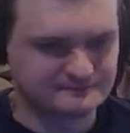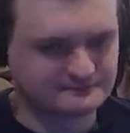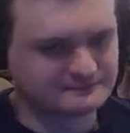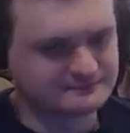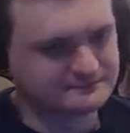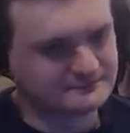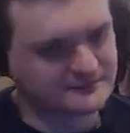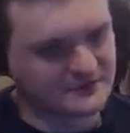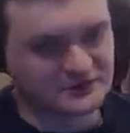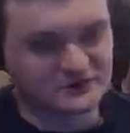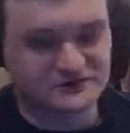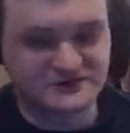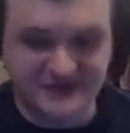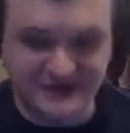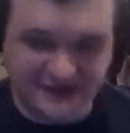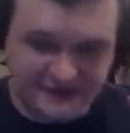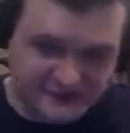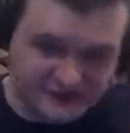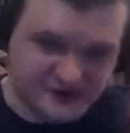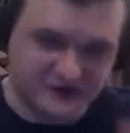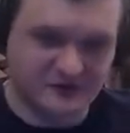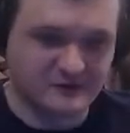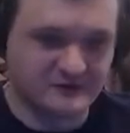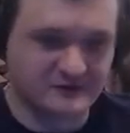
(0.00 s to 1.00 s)
You
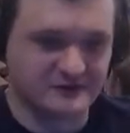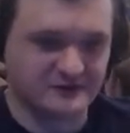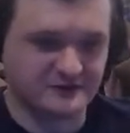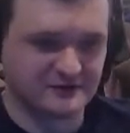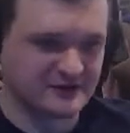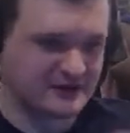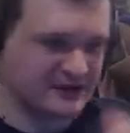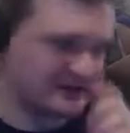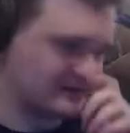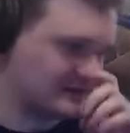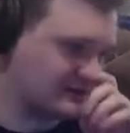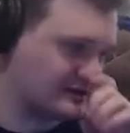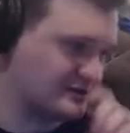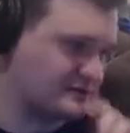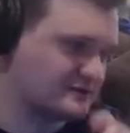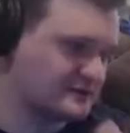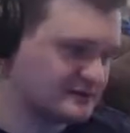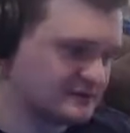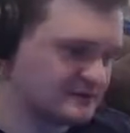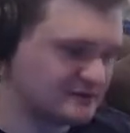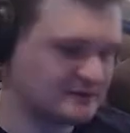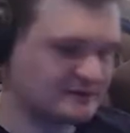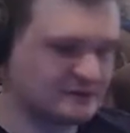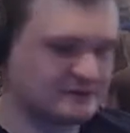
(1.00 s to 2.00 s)
definitely don't want to do that, but
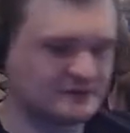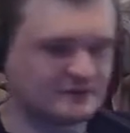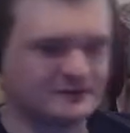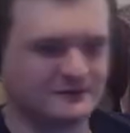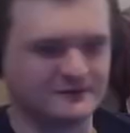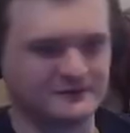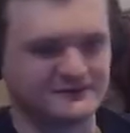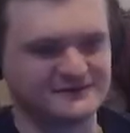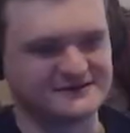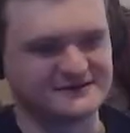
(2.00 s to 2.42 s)
we'll